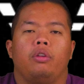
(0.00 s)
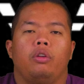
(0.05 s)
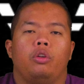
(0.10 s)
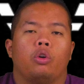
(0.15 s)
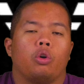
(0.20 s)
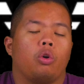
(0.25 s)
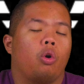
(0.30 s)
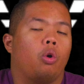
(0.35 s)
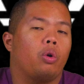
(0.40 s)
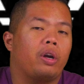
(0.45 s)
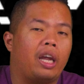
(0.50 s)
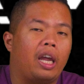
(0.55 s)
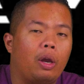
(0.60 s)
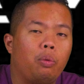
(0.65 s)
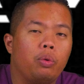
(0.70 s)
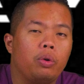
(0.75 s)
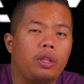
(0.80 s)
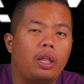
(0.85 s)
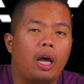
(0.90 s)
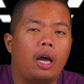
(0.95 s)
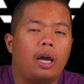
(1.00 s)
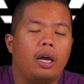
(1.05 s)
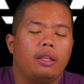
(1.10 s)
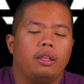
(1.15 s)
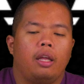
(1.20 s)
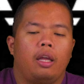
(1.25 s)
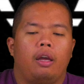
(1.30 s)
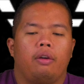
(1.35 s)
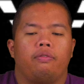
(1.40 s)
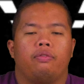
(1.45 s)
you're okay with
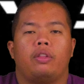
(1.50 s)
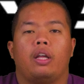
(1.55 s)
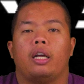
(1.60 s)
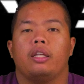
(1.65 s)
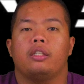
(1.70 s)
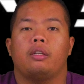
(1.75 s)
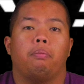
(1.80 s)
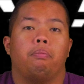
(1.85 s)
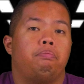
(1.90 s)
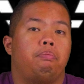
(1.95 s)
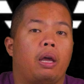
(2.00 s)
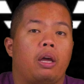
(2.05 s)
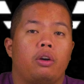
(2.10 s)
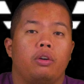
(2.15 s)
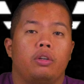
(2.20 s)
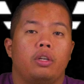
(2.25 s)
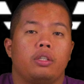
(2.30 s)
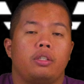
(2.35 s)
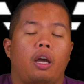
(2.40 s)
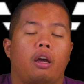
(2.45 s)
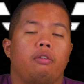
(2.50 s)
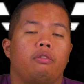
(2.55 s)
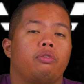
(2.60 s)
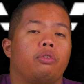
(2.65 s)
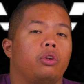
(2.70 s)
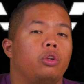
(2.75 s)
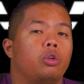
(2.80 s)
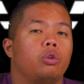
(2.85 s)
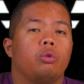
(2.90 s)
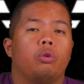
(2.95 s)
that, if that's a better design
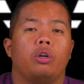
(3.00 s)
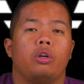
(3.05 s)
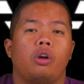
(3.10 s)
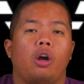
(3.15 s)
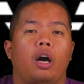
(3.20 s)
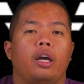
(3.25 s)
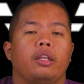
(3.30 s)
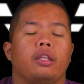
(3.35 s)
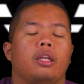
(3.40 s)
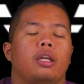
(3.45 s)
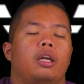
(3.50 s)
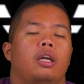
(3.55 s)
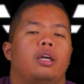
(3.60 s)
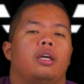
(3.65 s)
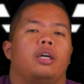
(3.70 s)
for you or not.